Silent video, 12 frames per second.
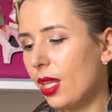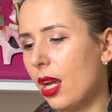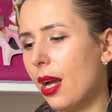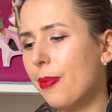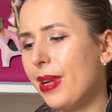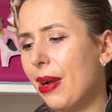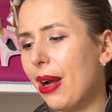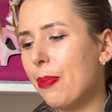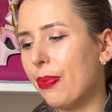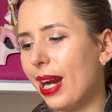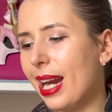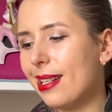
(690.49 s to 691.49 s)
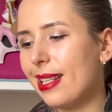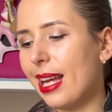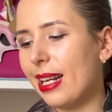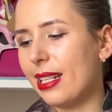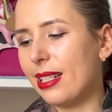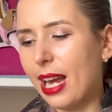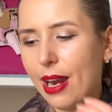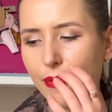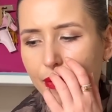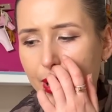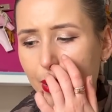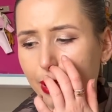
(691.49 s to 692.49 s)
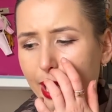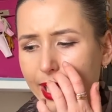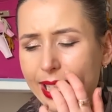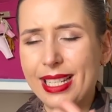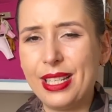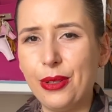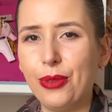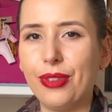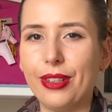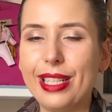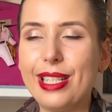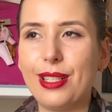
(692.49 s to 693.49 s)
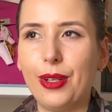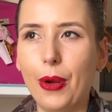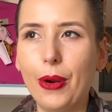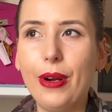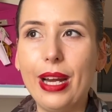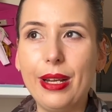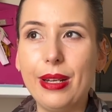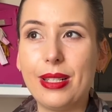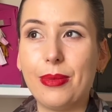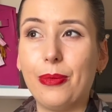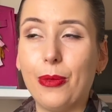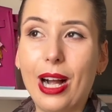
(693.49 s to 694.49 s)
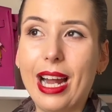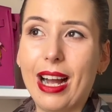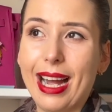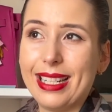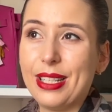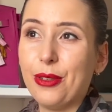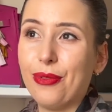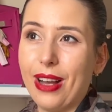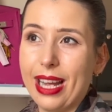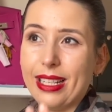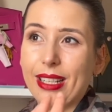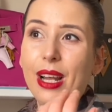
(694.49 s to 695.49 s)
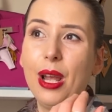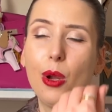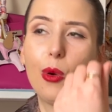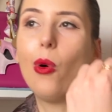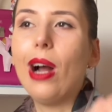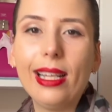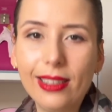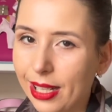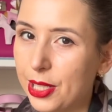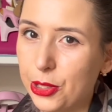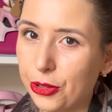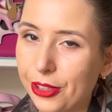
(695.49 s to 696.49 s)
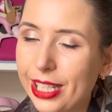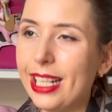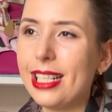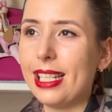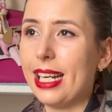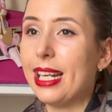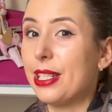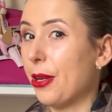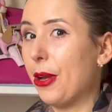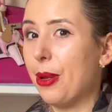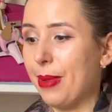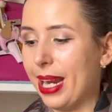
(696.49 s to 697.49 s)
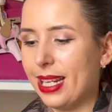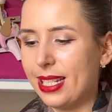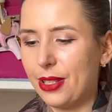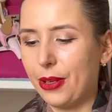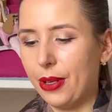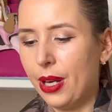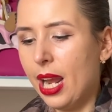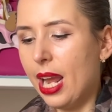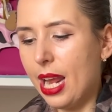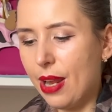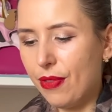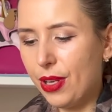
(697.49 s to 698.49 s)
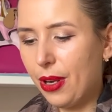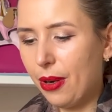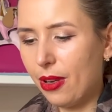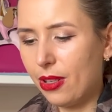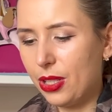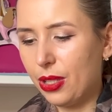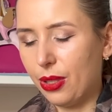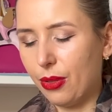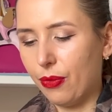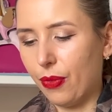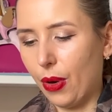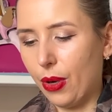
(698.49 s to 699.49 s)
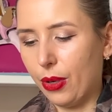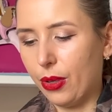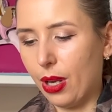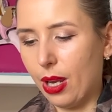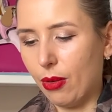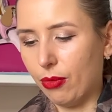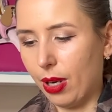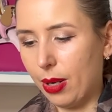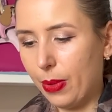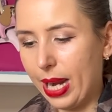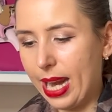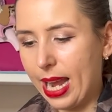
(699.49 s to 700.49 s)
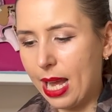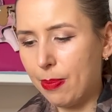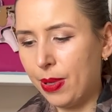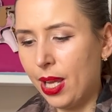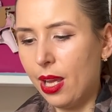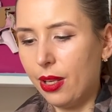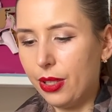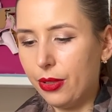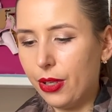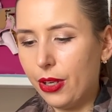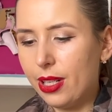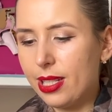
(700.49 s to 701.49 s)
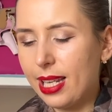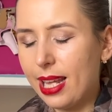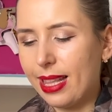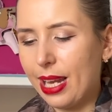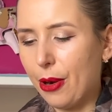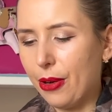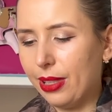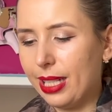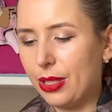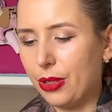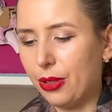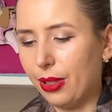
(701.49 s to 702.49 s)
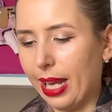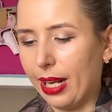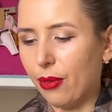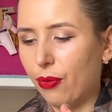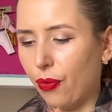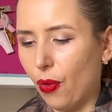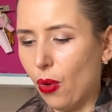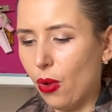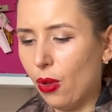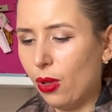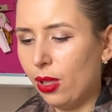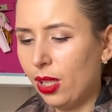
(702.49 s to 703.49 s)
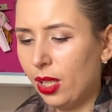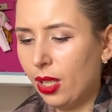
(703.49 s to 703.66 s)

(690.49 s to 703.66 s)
Now, a brand that I feel like is still very slow and is why I still find it quite luxurious is Hermes. So if you go onto the Vogue runway app, you'll notice that they only do like fall